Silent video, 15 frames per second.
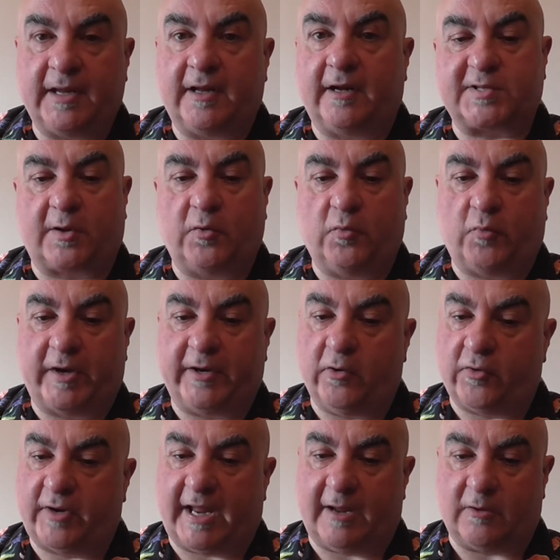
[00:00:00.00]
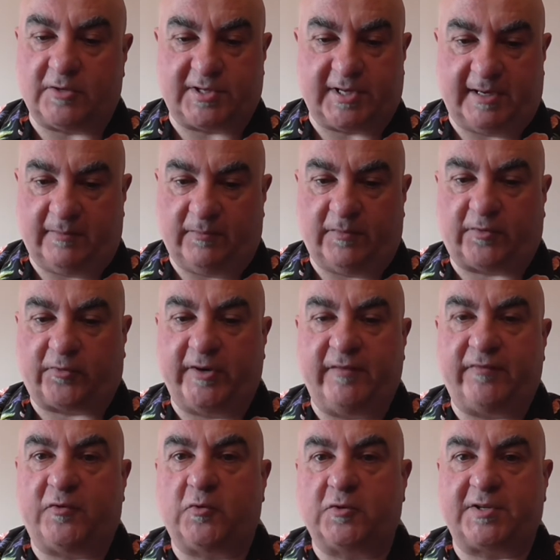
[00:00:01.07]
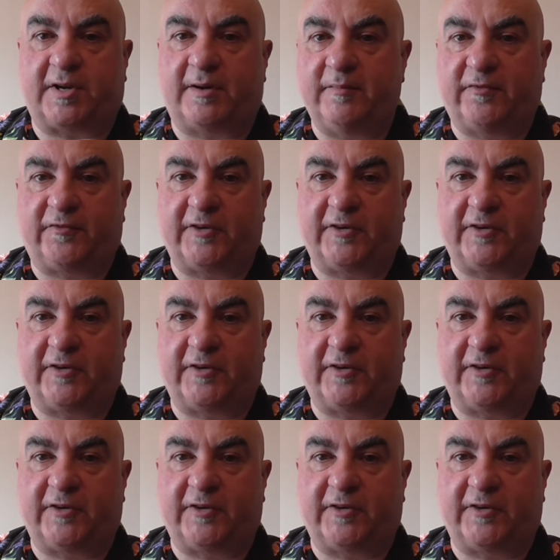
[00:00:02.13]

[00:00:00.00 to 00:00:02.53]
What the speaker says: So when you're counting 3-4 time,